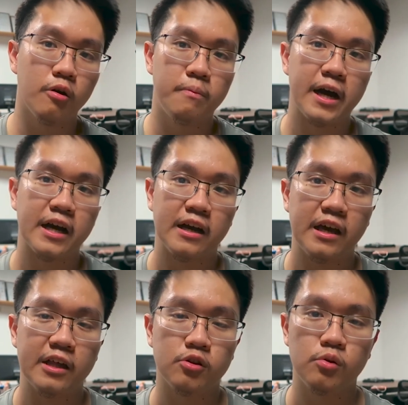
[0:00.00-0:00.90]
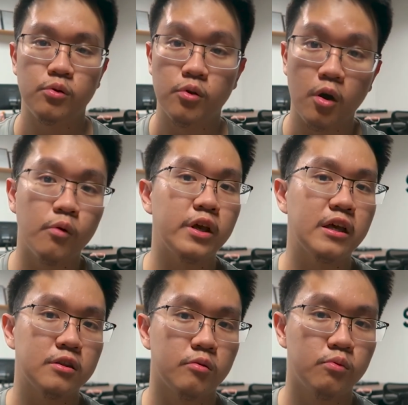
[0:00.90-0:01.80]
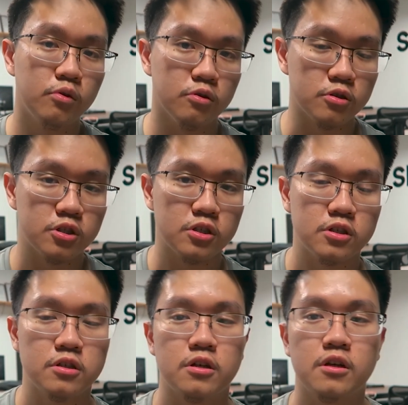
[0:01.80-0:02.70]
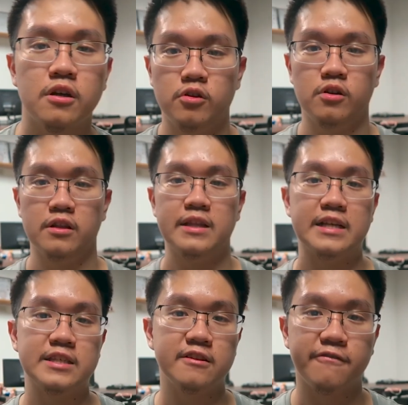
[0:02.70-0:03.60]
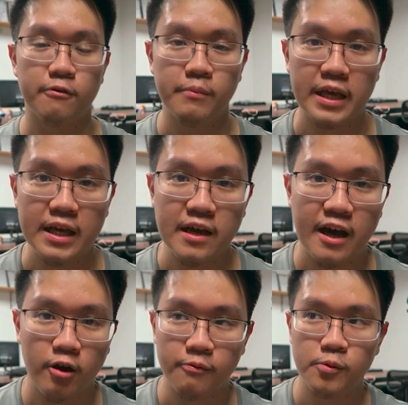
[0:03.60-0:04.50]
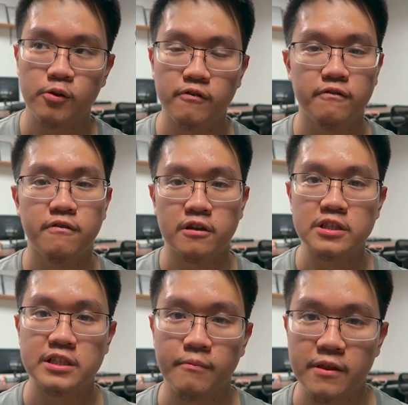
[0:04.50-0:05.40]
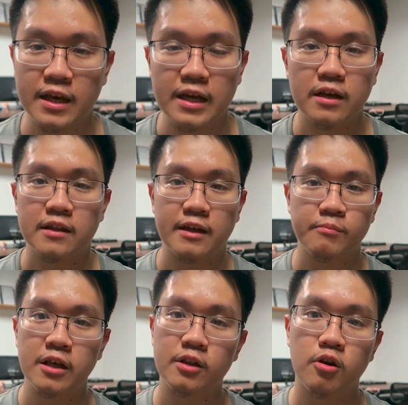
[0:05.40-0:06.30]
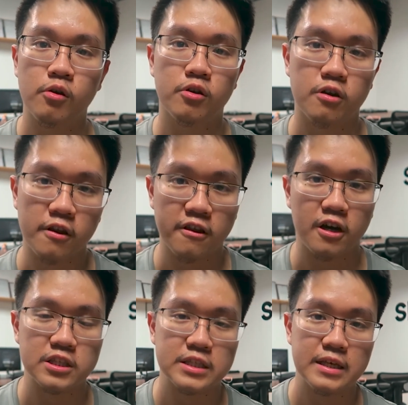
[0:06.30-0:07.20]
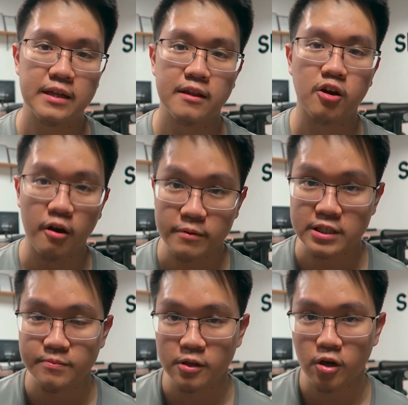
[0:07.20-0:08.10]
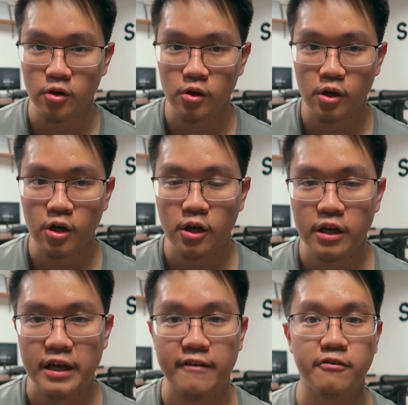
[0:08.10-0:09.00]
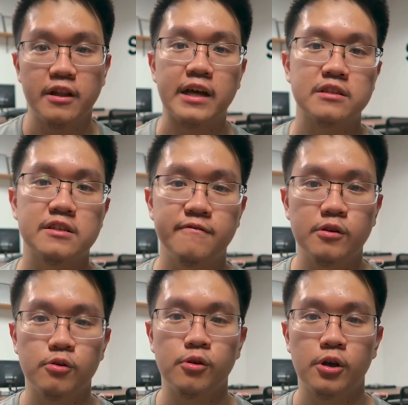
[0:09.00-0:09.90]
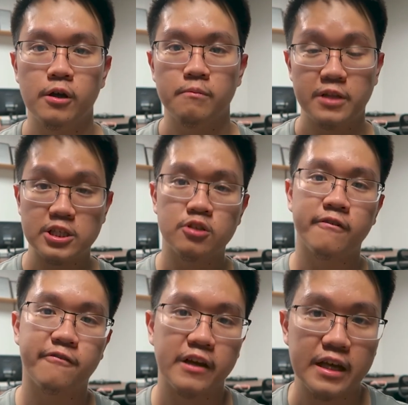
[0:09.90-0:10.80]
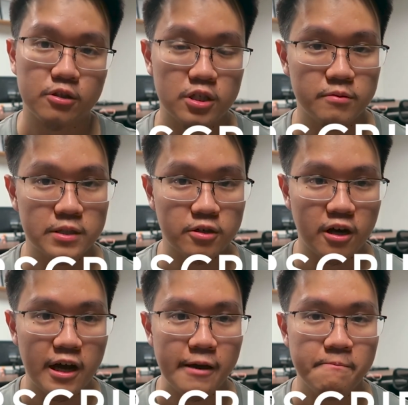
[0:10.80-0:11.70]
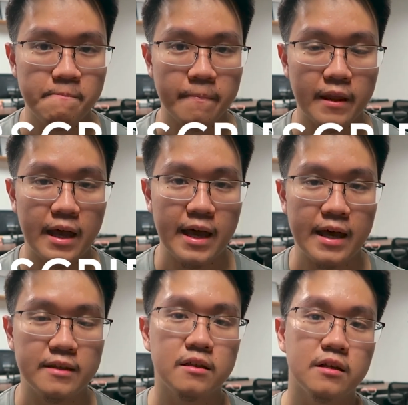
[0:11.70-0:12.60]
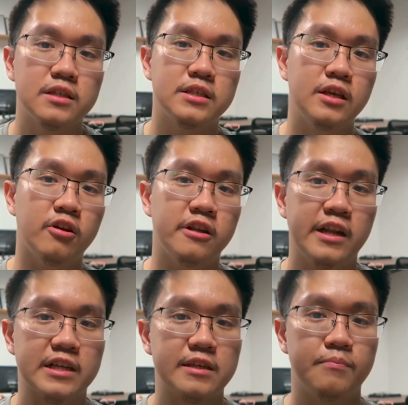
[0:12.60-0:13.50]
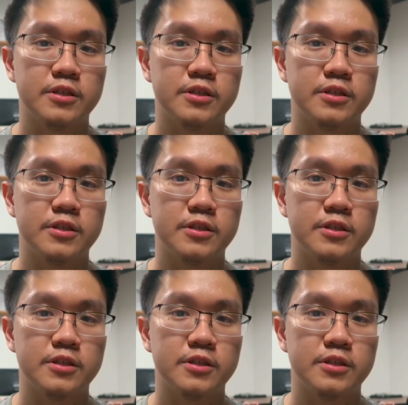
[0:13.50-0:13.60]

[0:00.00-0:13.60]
We go back again to knowing the rules. So that's it for me. I hope you've learned something. Let me know your thoughts in the comments below. If you like this video, please don't forget to subscribe, and see you on the